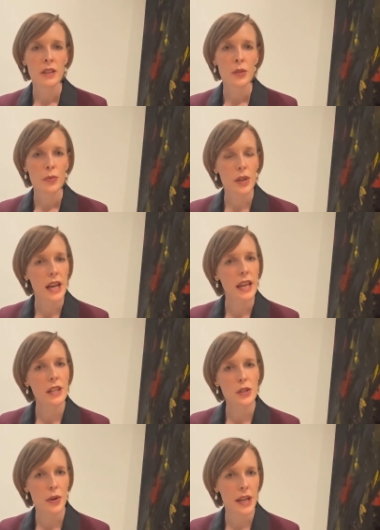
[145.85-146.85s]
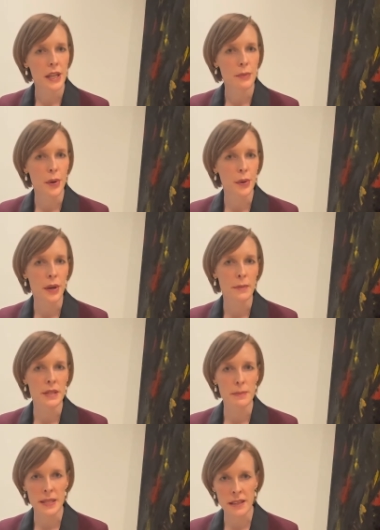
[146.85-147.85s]
Regarding training programs
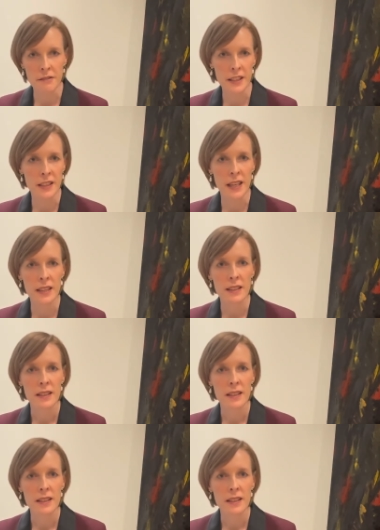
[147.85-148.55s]
specifically,